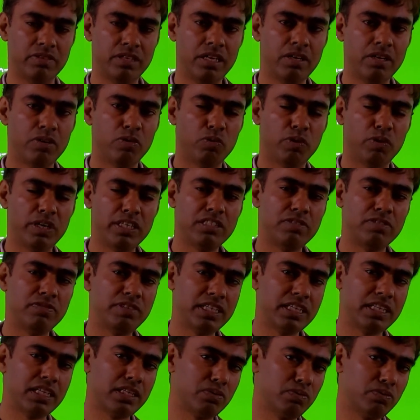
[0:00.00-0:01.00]
Once we
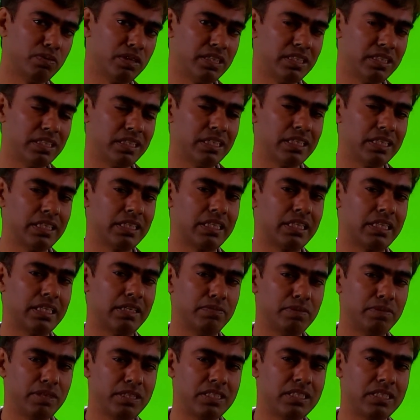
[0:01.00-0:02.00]
convert the
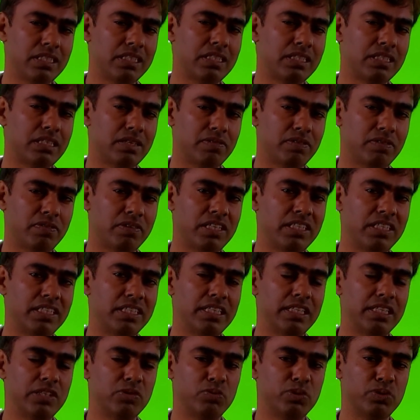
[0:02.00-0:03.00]
given system of a linear
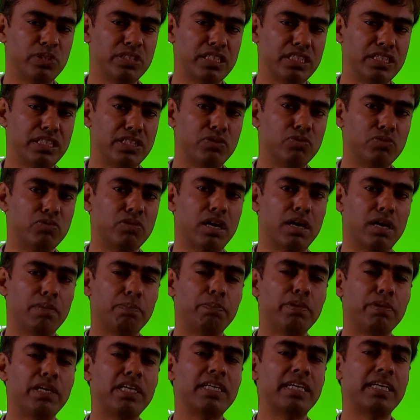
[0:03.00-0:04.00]
equation into a
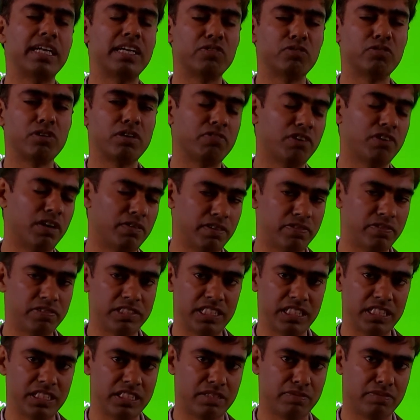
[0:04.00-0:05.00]
upper triangular form of a
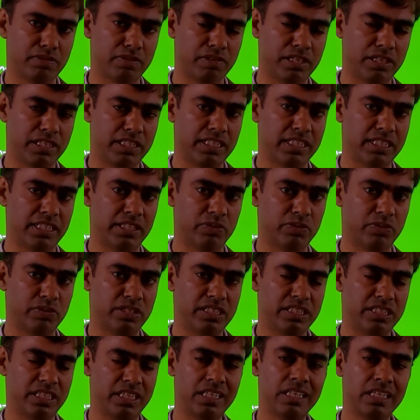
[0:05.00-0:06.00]
system of a linear
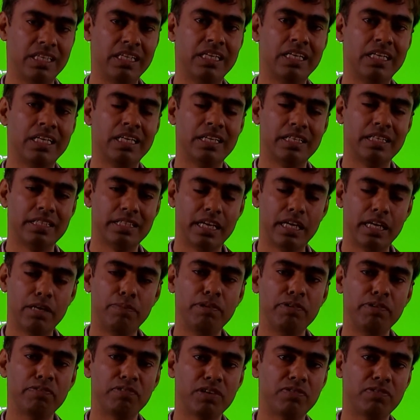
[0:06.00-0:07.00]
equation, then we
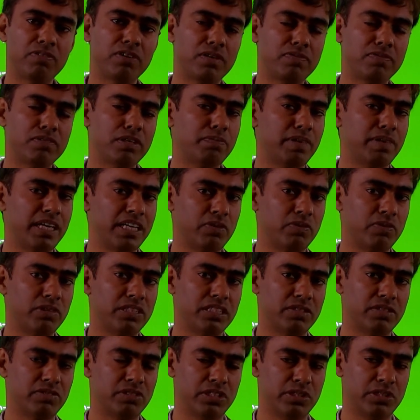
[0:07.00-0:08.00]
perform the backward
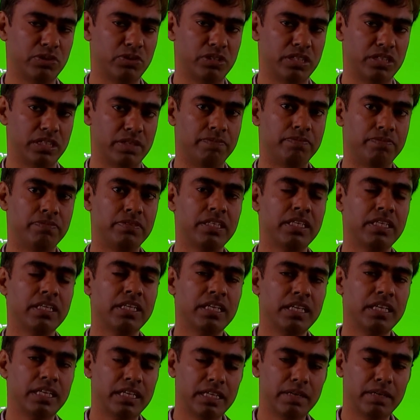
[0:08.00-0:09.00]
substitution.
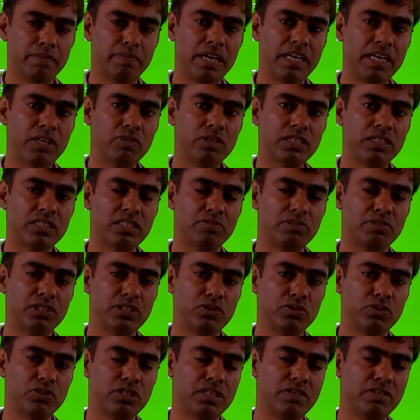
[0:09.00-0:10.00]
In a backward
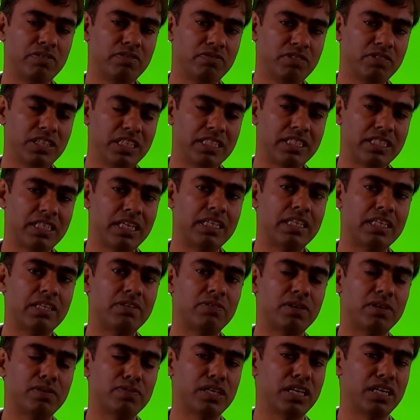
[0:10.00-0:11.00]
substitution, we started
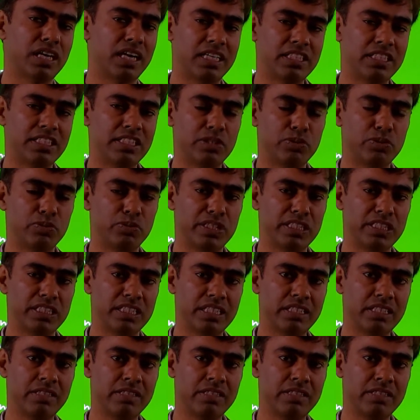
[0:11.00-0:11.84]
from the last equation.